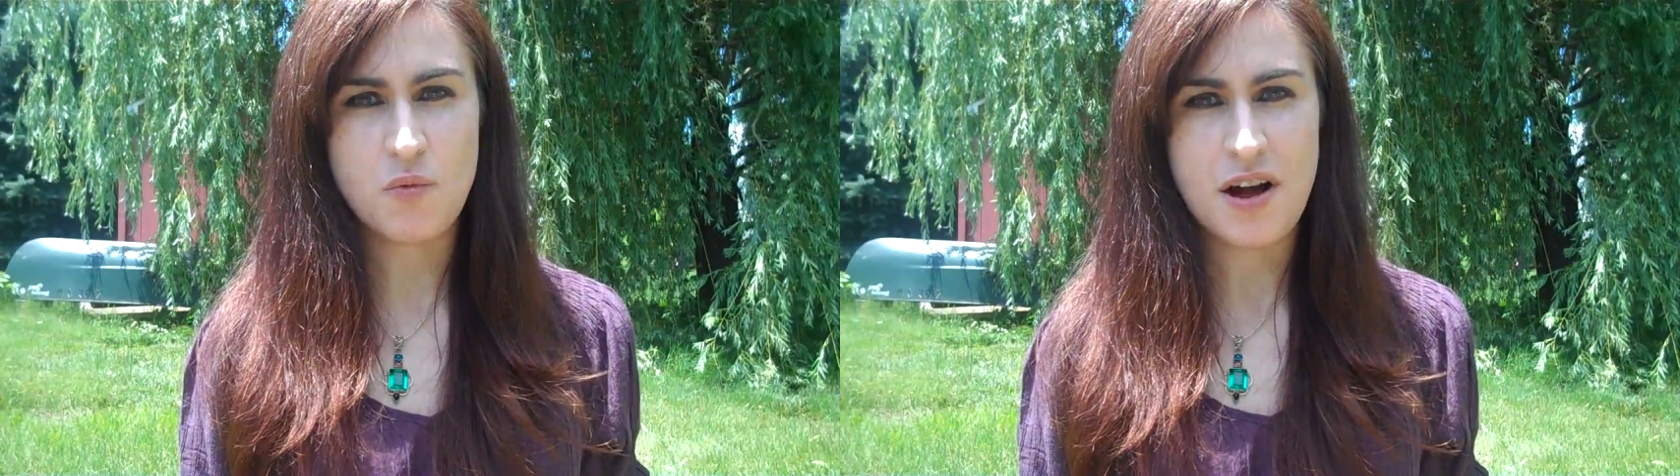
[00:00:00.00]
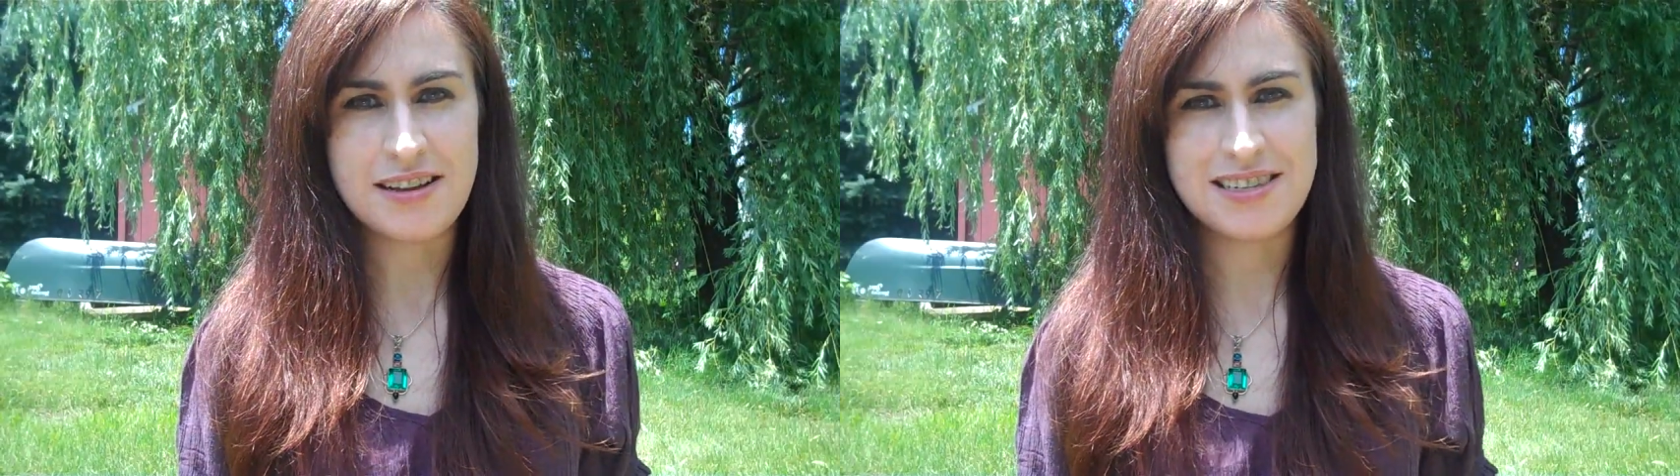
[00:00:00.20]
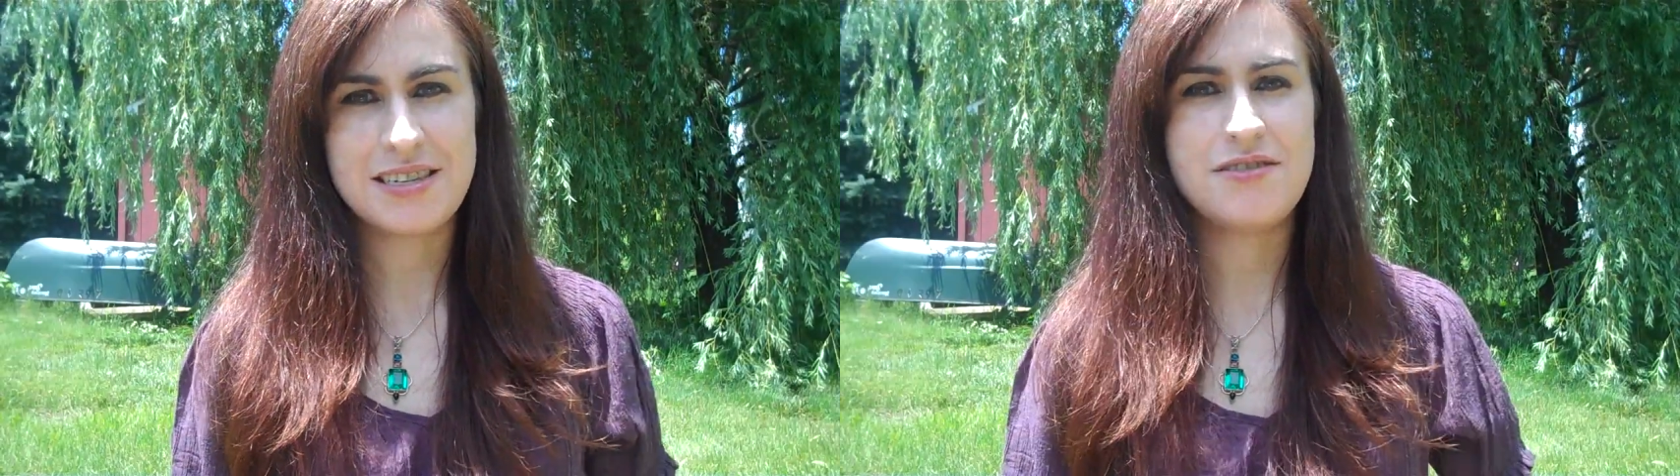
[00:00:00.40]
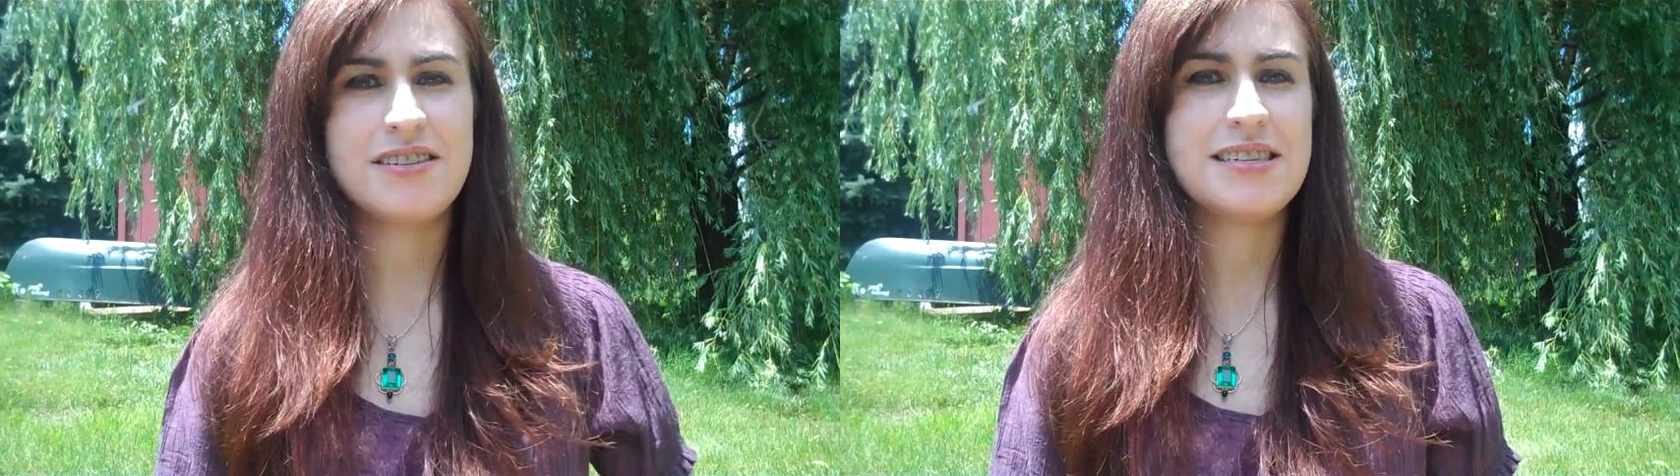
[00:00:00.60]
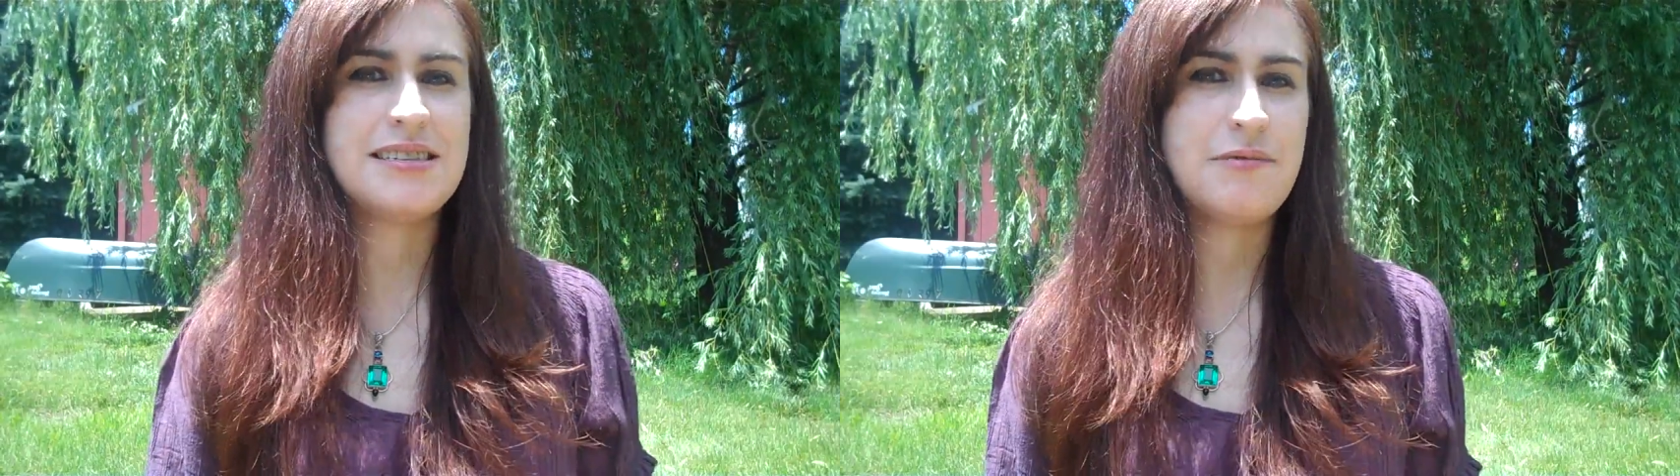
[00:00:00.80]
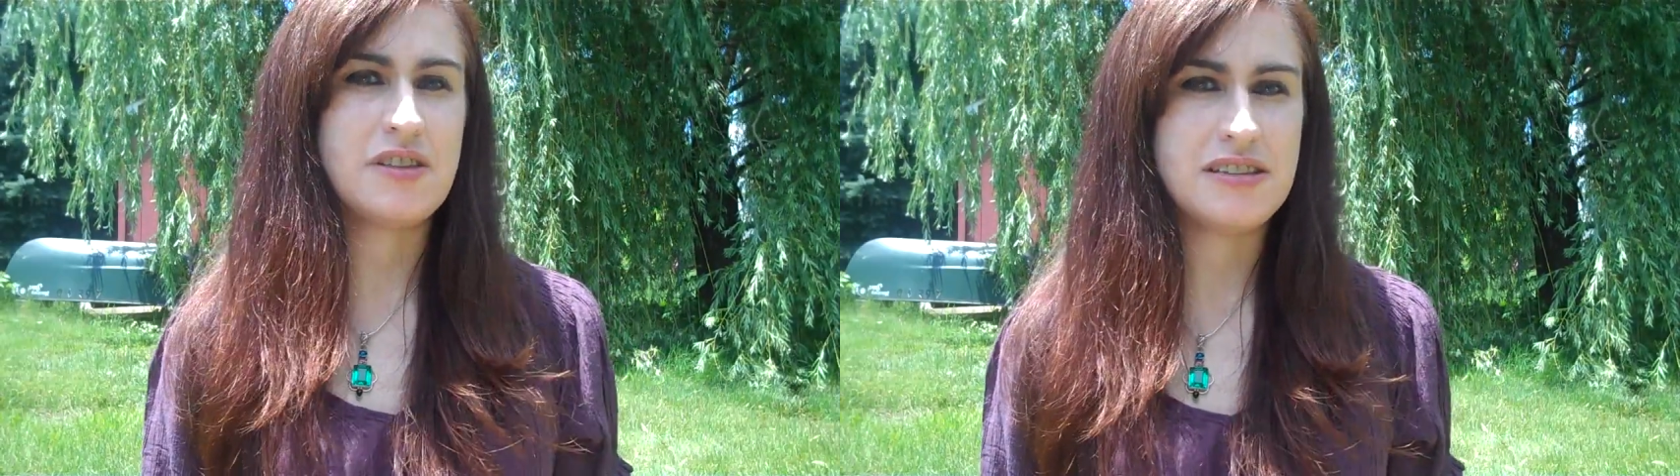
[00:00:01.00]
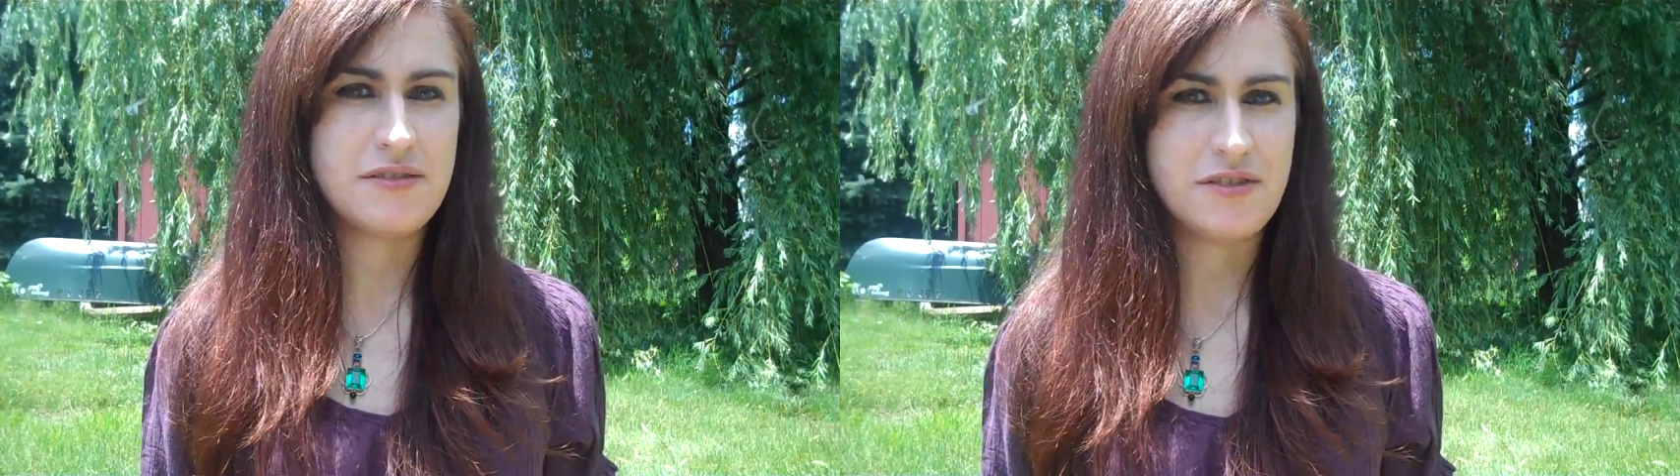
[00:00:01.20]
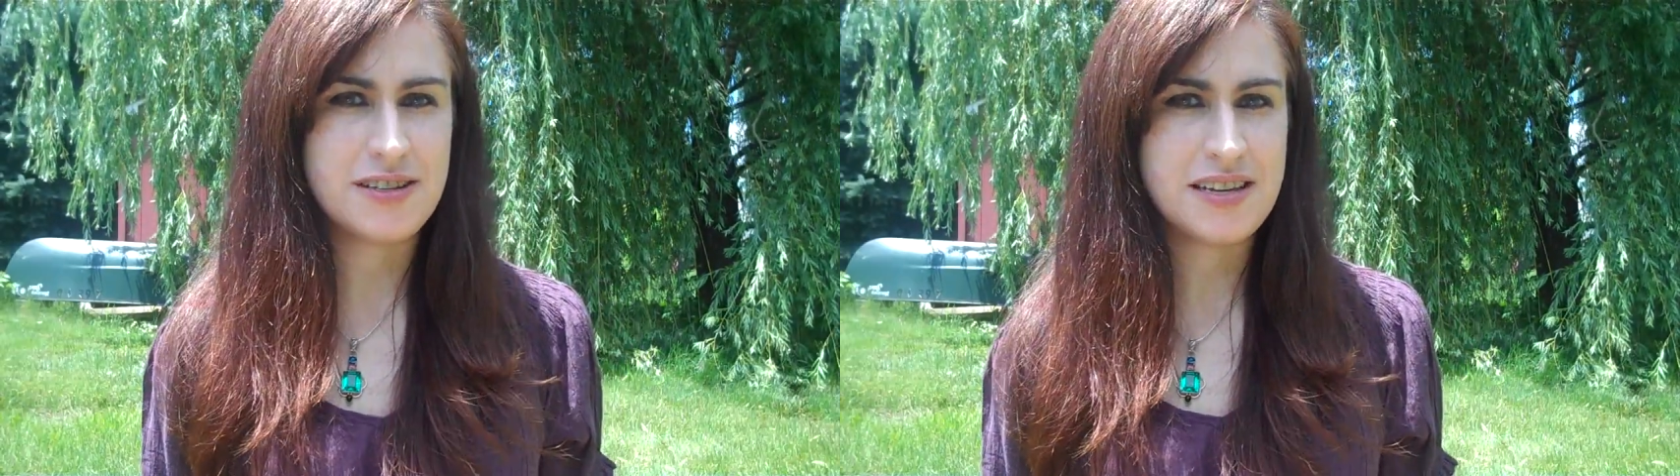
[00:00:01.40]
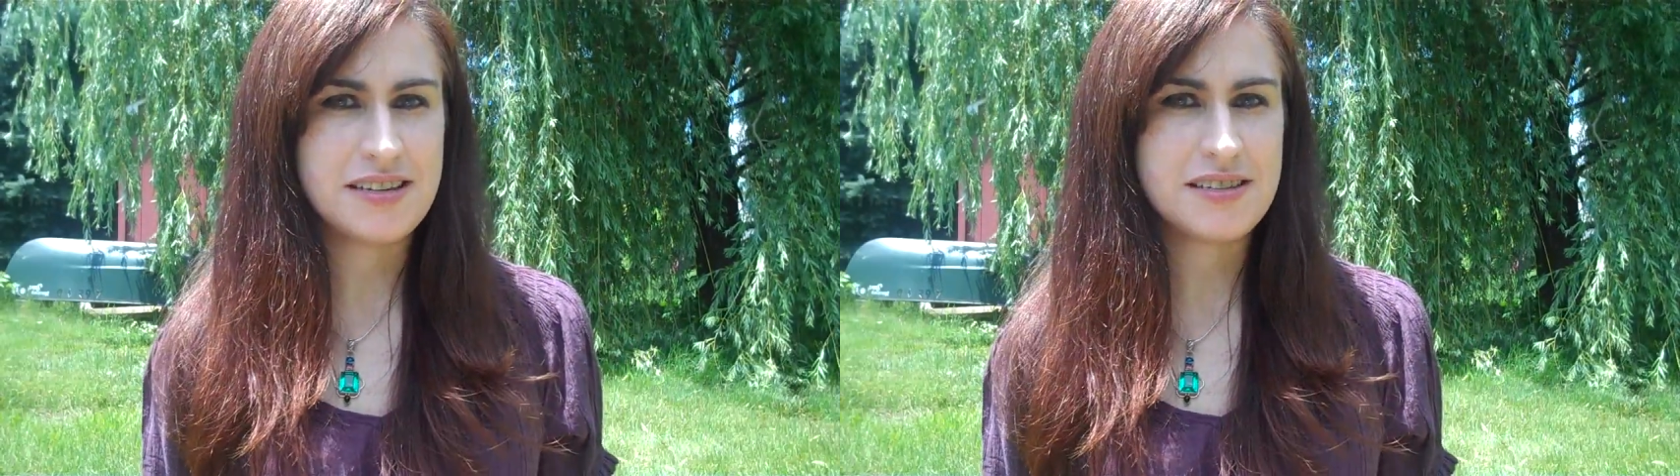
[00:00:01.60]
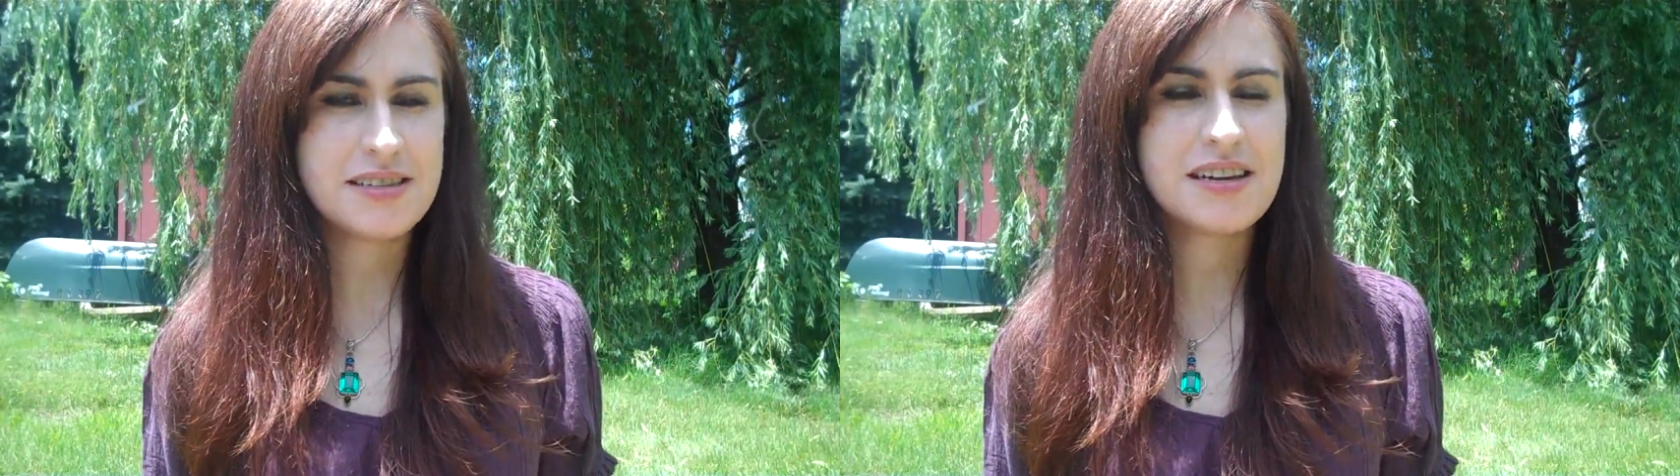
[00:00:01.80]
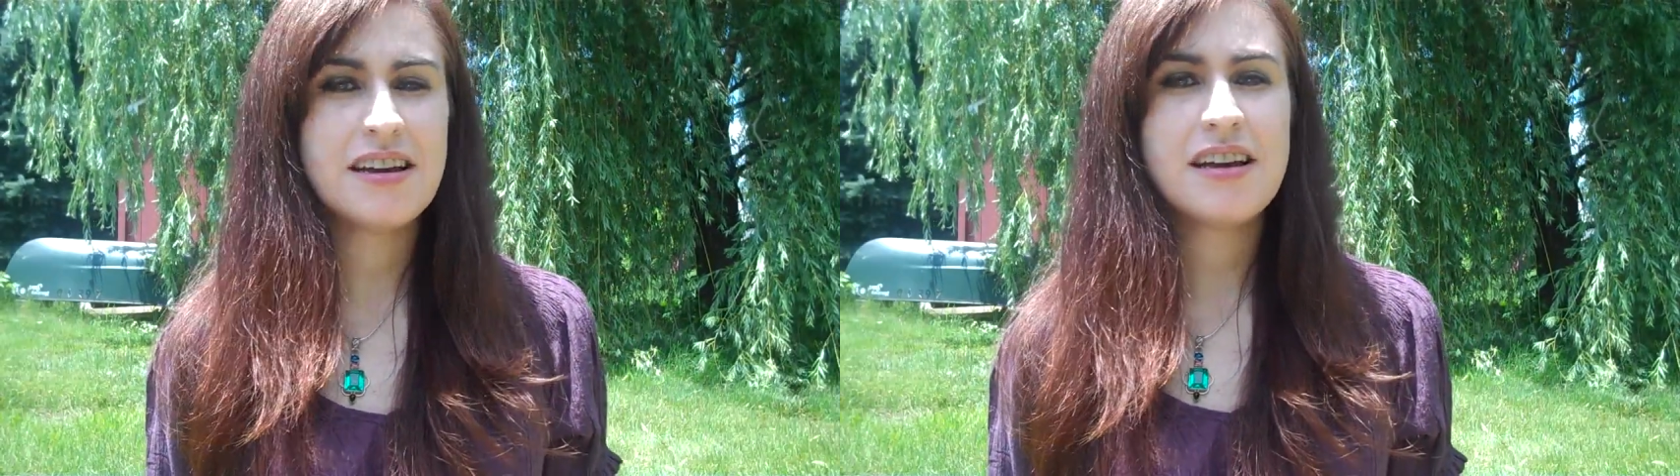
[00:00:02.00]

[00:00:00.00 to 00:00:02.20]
one so you can see what the difference is.